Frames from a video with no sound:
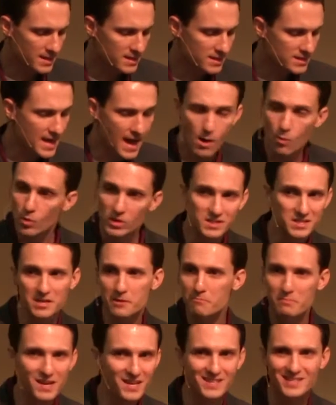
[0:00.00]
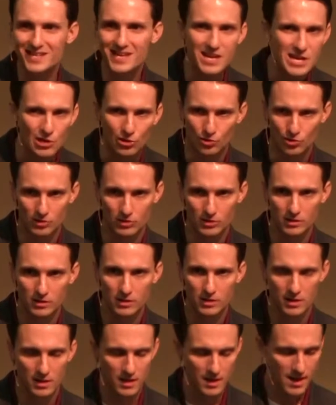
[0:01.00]
and that that wasn't a big deal
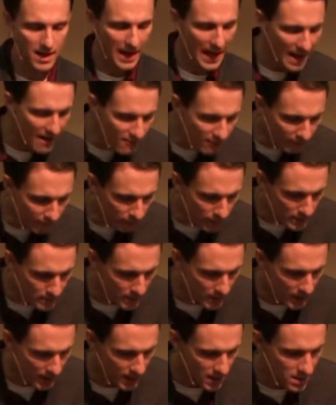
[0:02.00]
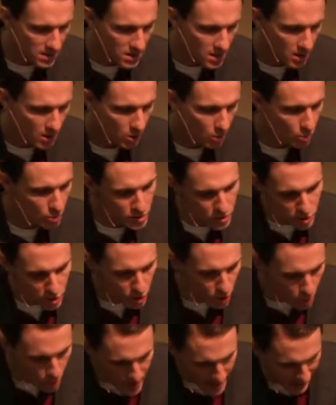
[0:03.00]
everybody
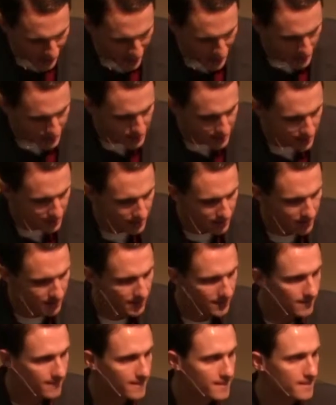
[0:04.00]
was doing it.